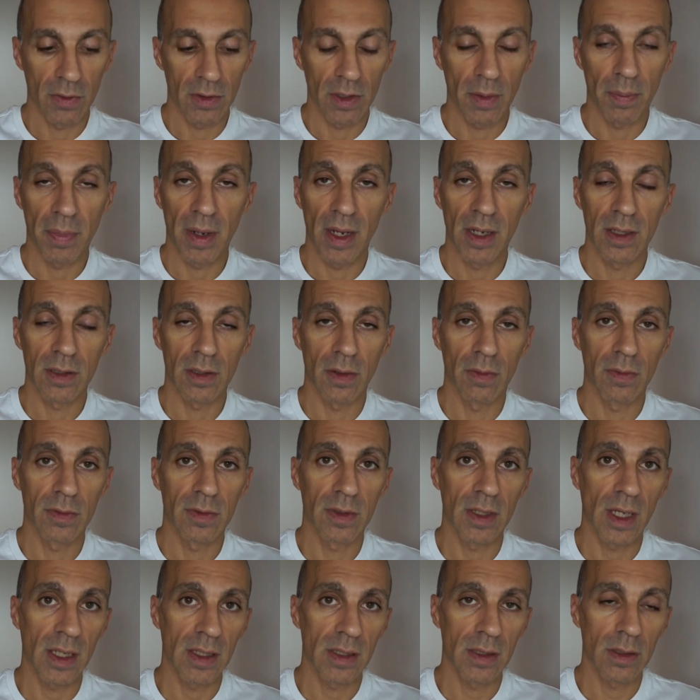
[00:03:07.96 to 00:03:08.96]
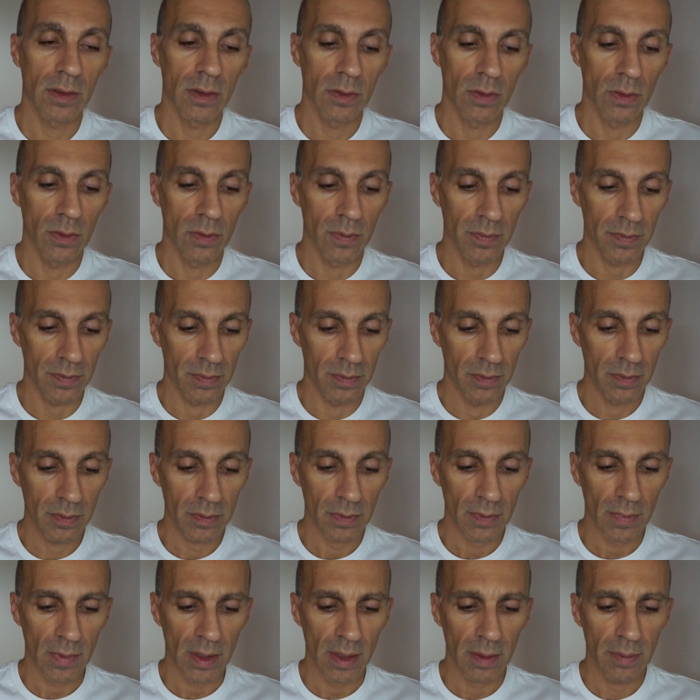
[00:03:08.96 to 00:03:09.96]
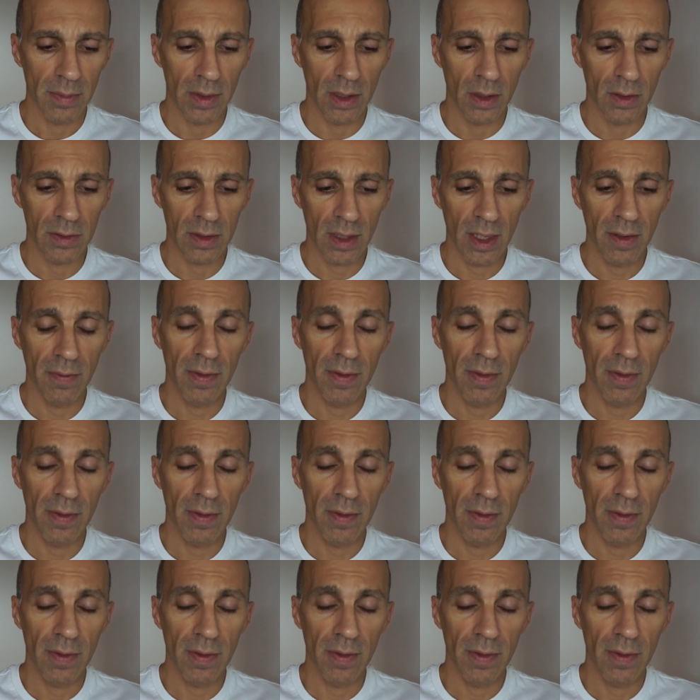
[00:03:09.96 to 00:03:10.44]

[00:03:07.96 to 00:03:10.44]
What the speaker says: for the pace of test 2, because